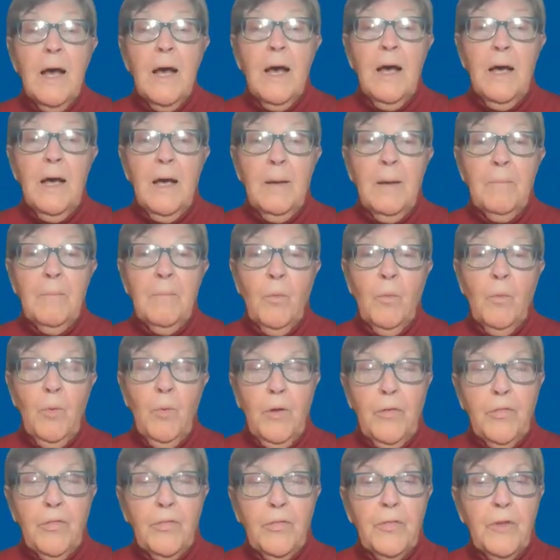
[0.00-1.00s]

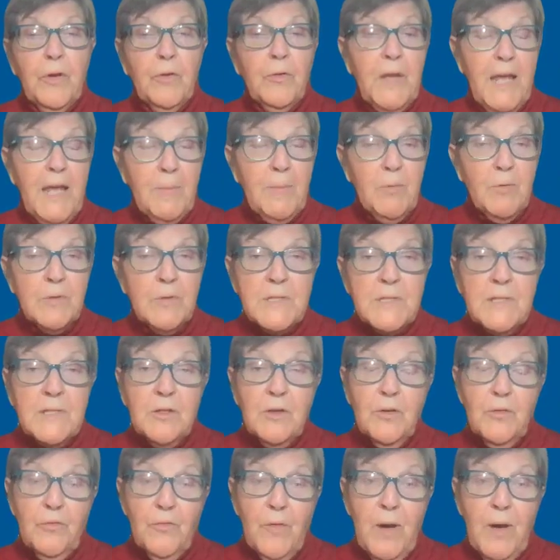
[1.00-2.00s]
with their neighbors
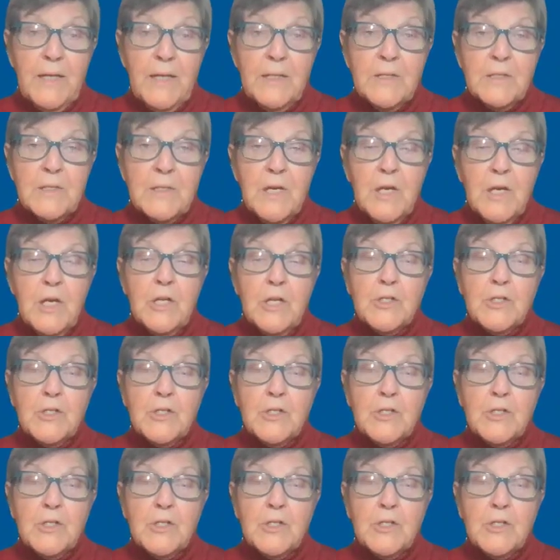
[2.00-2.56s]
and their friends,